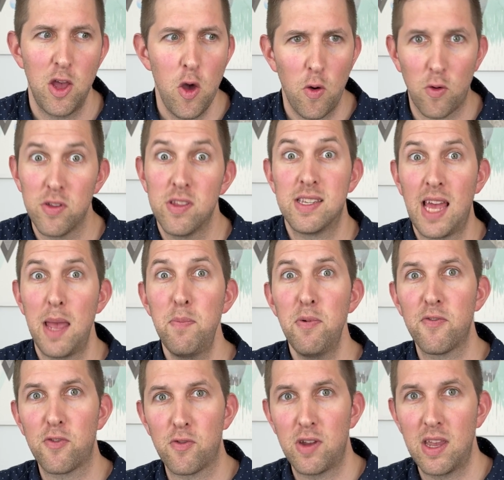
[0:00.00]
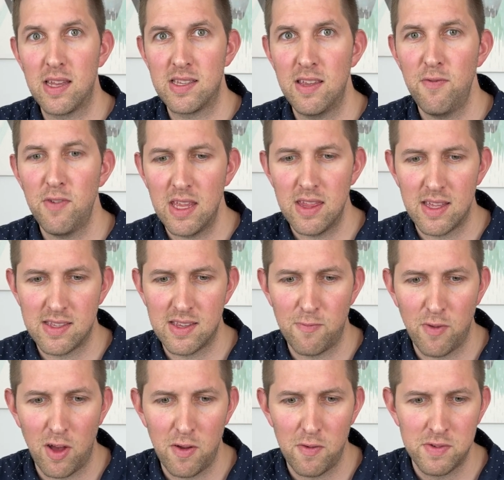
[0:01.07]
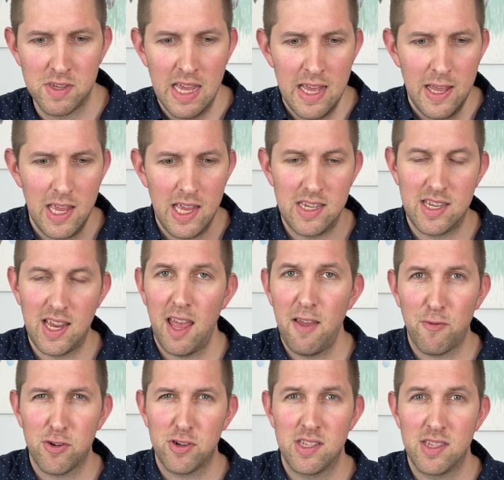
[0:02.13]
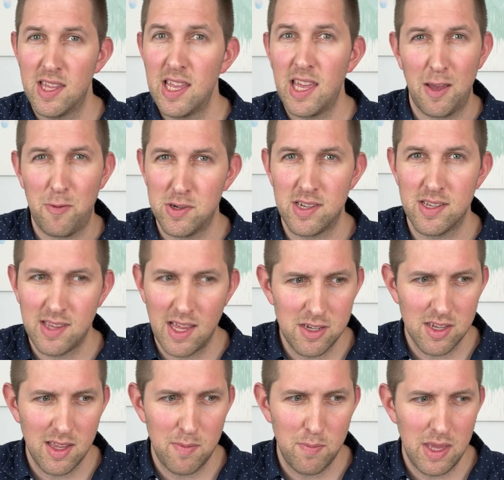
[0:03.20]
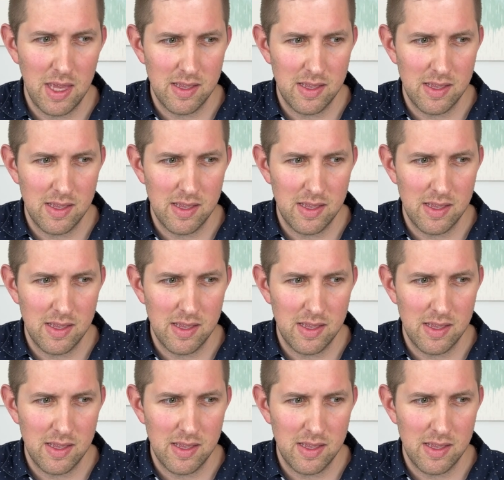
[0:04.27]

or the type of creativity that's involved in divergent thinking, which essentially